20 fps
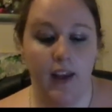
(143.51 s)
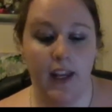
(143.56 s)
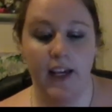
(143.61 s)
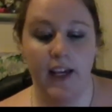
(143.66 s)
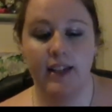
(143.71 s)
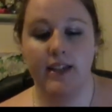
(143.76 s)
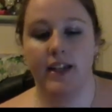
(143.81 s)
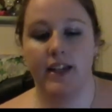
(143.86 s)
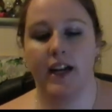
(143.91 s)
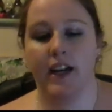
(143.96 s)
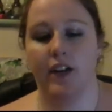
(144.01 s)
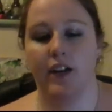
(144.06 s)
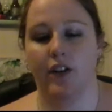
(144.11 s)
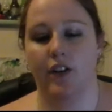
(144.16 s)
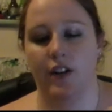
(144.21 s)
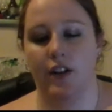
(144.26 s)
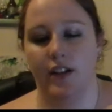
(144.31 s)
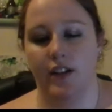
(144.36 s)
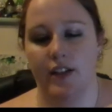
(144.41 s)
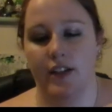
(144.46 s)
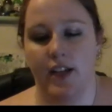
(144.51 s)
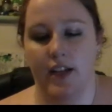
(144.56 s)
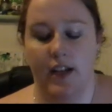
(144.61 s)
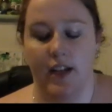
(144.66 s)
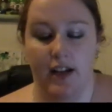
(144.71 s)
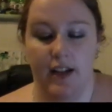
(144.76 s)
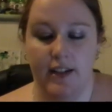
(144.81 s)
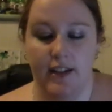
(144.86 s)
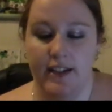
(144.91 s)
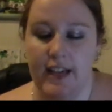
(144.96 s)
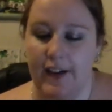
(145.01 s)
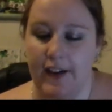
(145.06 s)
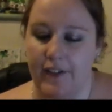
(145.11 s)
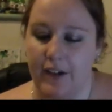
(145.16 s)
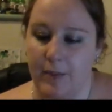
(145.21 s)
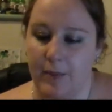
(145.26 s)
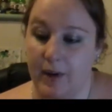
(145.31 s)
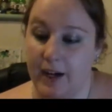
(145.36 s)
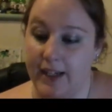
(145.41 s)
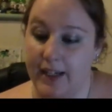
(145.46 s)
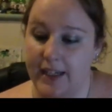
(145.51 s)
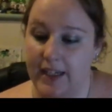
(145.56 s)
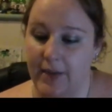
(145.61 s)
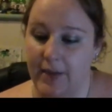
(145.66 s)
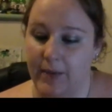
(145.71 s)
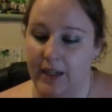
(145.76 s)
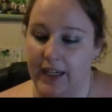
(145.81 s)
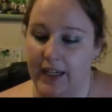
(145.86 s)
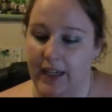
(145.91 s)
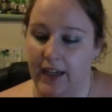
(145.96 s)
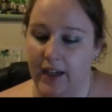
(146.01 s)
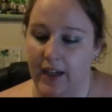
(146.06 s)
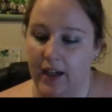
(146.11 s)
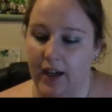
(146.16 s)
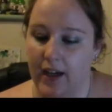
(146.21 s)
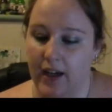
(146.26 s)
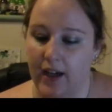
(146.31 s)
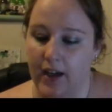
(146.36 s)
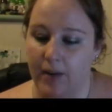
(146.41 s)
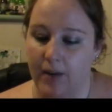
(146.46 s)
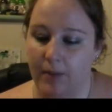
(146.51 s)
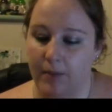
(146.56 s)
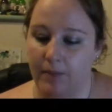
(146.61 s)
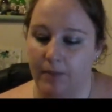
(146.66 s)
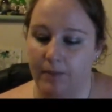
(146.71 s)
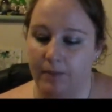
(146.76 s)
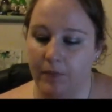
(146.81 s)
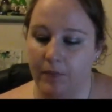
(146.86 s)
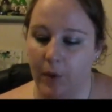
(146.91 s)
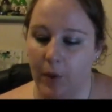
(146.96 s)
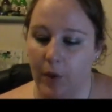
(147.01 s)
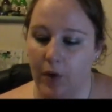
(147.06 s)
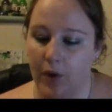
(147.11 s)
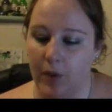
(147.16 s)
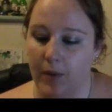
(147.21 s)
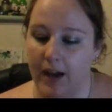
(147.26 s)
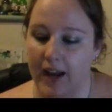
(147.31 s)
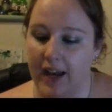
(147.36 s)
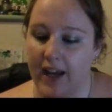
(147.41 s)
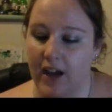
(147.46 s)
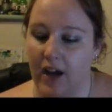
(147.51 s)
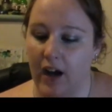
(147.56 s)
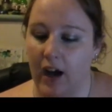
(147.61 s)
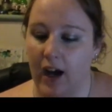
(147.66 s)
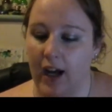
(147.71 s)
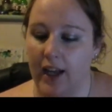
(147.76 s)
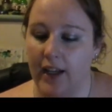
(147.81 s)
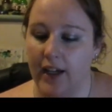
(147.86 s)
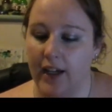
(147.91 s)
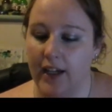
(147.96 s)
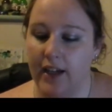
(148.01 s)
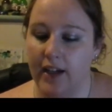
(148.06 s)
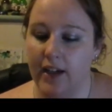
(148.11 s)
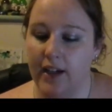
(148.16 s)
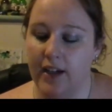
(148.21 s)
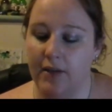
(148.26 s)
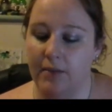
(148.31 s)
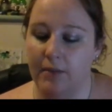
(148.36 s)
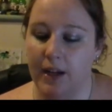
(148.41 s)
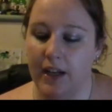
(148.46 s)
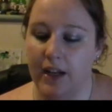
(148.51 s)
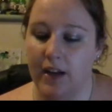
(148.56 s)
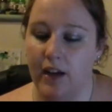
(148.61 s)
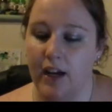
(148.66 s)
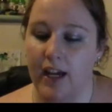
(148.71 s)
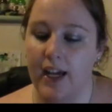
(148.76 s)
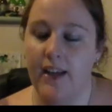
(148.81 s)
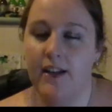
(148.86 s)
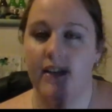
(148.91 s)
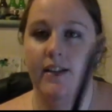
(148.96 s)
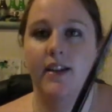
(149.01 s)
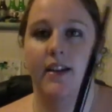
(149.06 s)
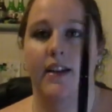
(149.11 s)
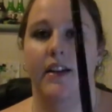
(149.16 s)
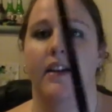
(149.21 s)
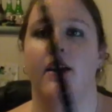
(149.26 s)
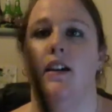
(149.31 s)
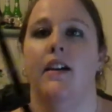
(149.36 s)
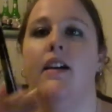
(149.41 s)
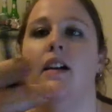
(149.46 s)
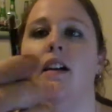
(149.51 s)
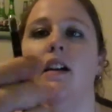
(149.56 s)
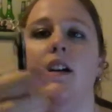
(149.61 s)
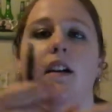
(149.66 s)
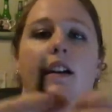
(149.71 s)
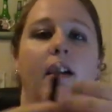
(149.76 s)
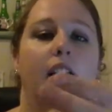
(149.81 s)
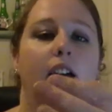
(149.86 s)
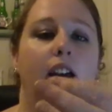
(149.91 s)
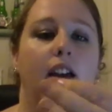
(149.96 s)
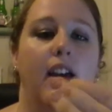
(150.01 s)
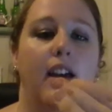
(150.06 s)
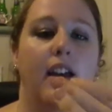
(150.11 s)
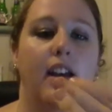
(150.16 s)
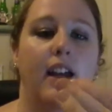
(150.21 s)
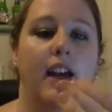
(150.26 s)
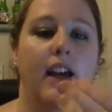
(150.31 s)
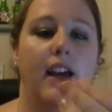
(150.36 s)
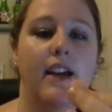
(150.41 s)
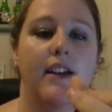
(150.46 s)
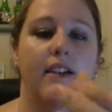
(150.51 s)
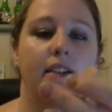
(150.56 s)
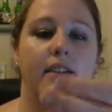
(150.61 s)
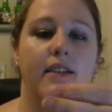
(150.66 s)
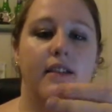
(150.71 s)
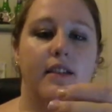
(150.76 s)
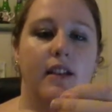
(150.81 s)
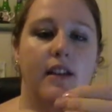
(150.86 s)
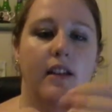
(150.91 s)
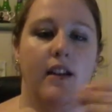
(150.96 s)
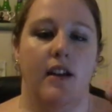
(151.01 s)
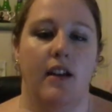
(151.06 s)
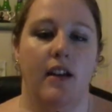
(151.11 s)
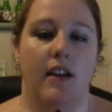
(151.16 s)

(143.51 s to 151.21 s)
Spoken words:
Next, I got a Savvy by DB automatic eyeliner in Midnight, and it has